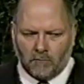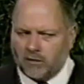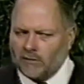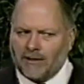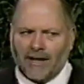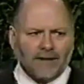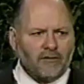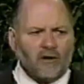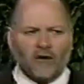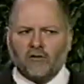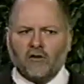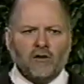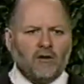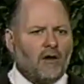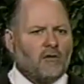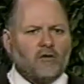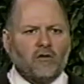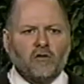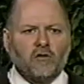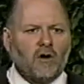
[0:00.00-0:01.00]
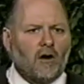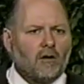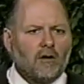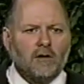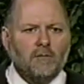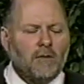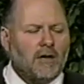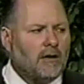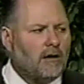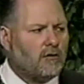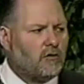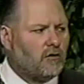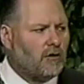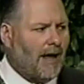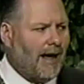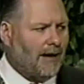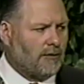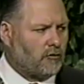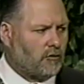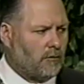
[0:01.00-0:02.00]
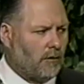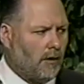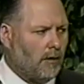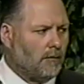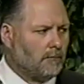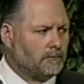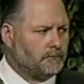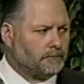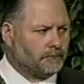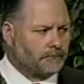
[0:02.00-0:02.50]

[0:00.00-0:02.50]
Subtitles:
But that doesn't necessarily mean it's natural.